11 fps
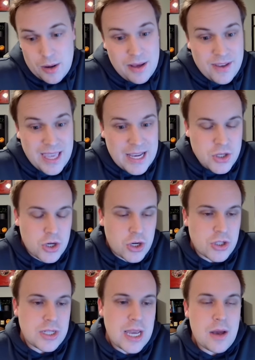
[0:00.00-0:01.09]
We'll have a guest
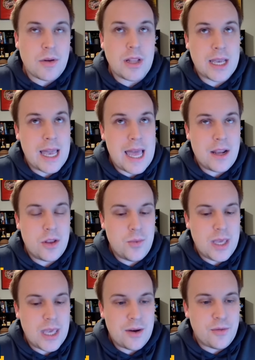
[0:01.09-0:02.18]
Thursday. We'll look ahead to the
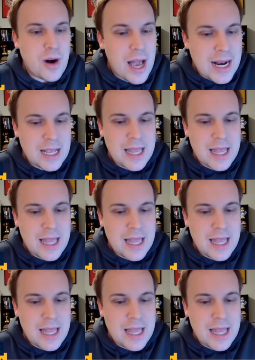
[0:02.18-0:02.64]
weekend Friday.